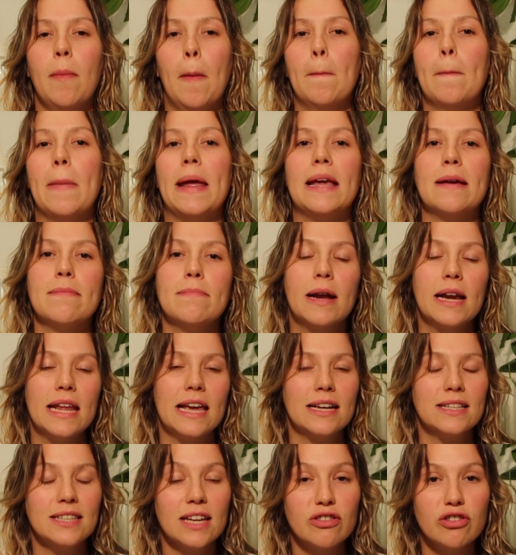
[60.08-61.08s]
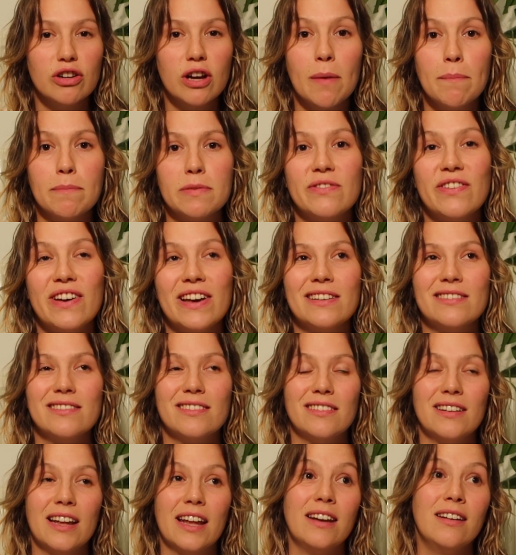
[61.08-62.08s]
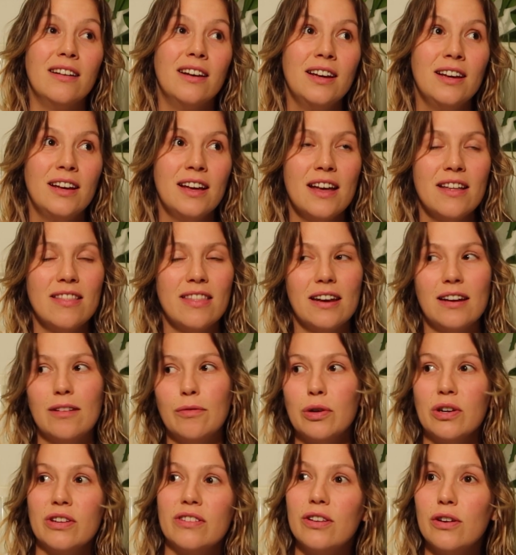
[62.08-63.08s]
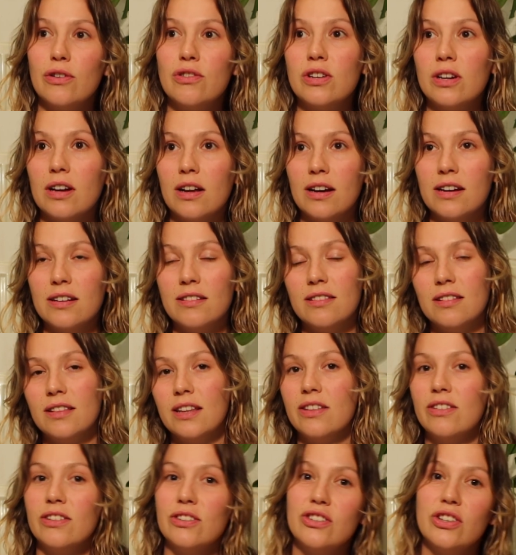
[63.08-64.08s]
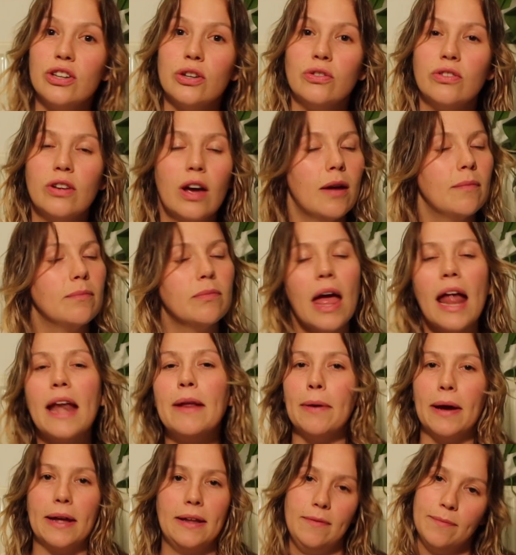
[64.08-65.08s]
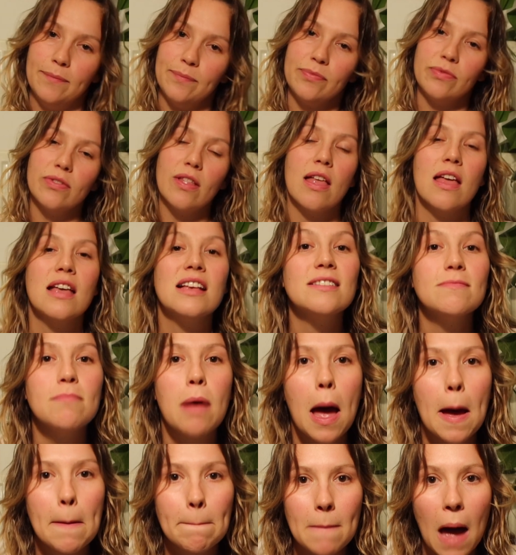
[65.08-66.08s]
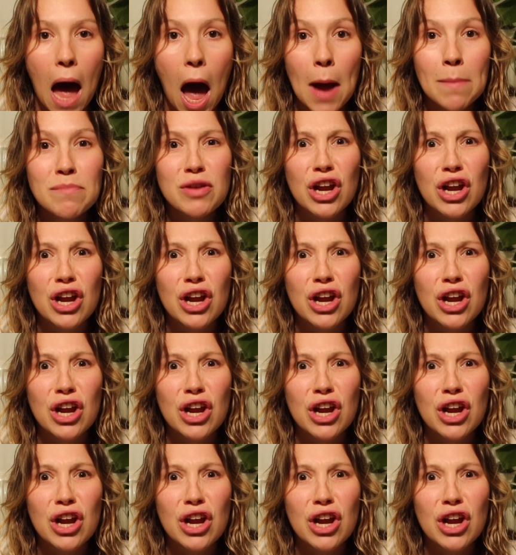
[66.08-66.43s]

making money etc comes first, and then I want to socialise, and then there's chill times. Anyway, I'm